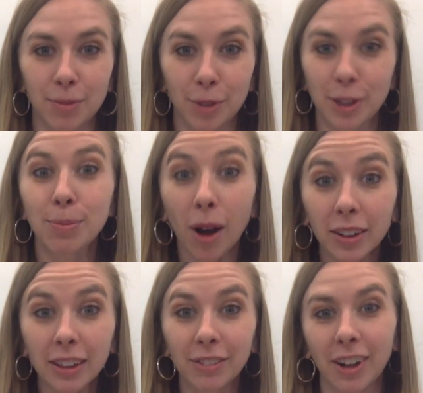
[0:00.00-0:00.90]

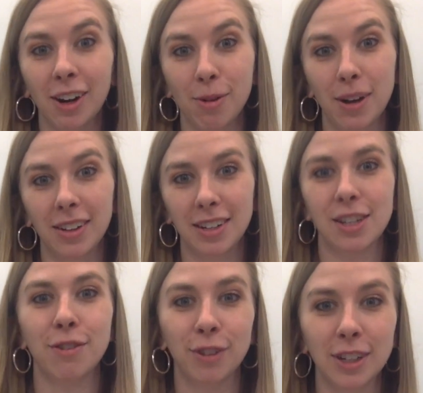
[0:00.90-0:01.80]
responding very quickly to
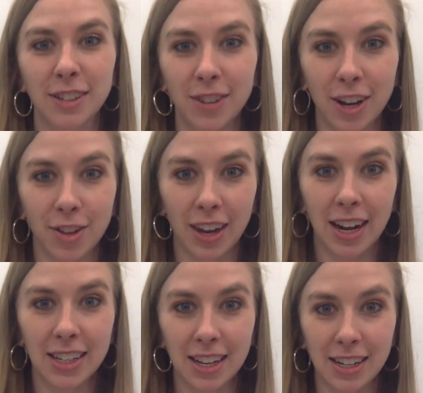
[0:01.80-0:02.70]
the first video that
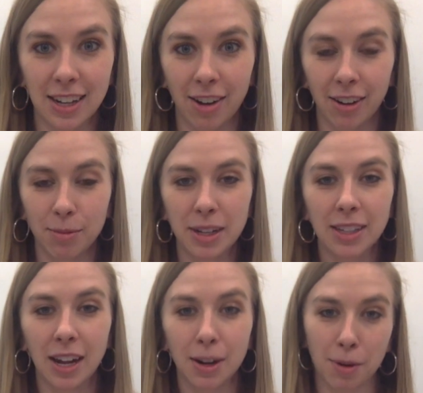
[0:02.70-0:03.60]
I sent out. I'm
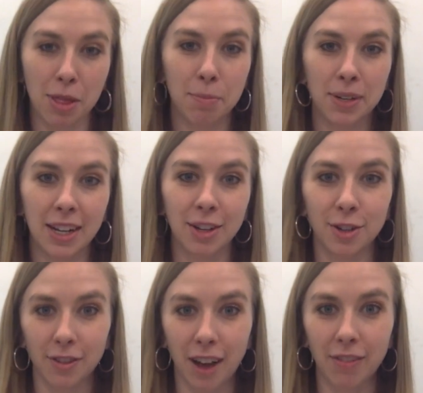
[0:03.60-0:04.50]
excited about the
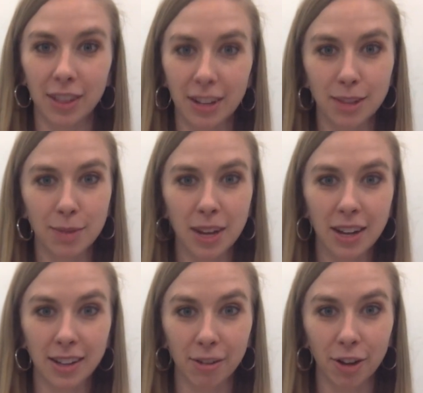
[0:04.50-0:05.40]
potential of having these
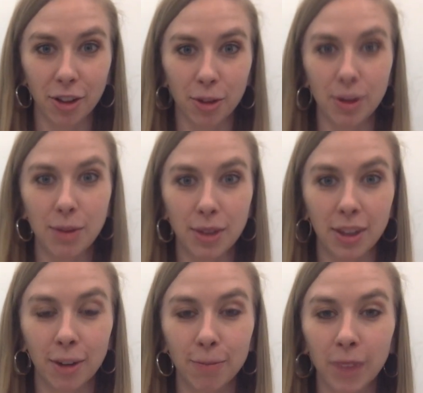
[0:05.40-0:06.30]
meetings every other week with you.